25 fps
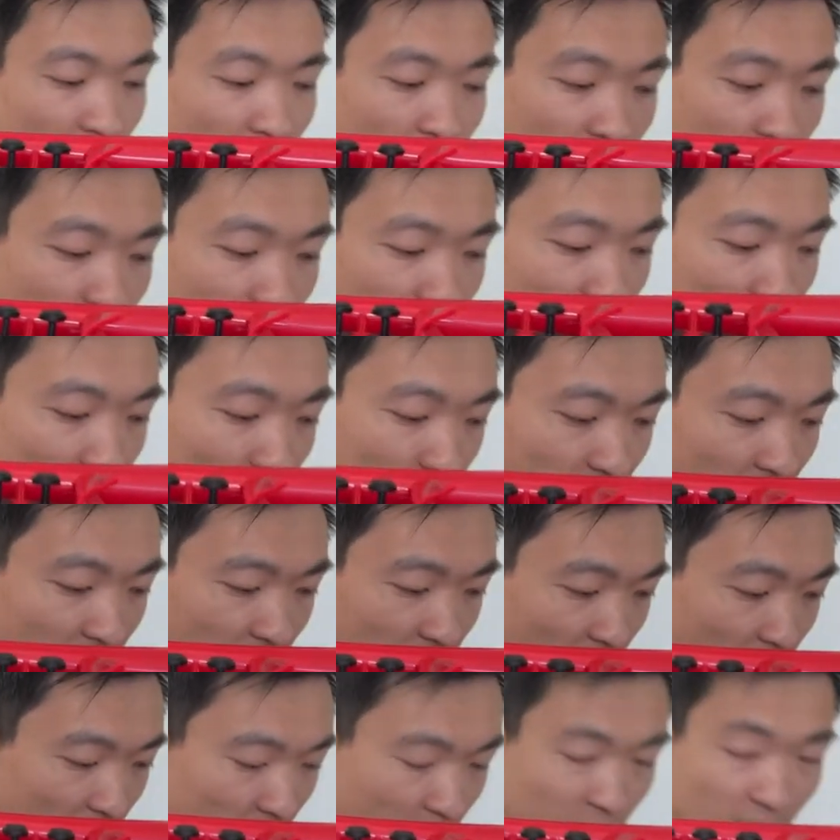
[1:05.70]
it wraps
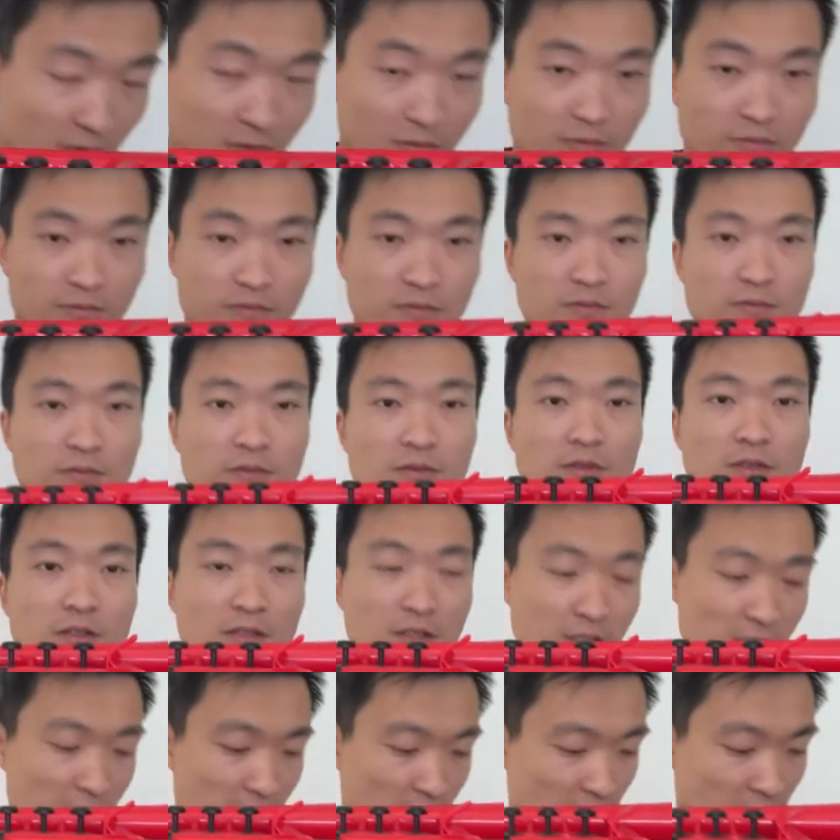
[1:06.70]
around
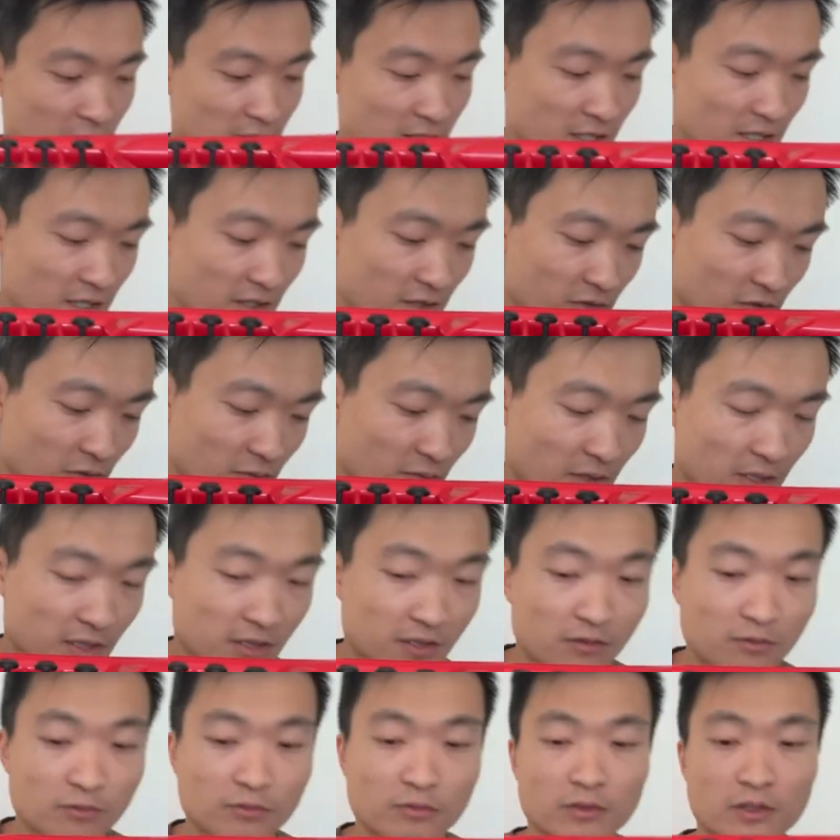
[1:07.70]
the instrument
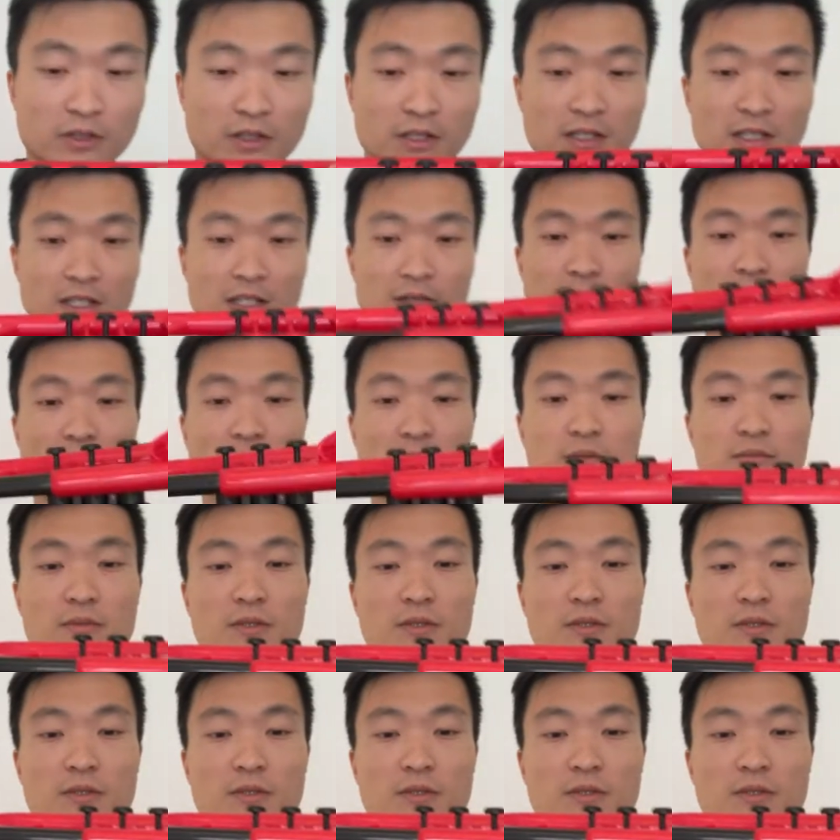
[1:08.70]
with the lead pipe,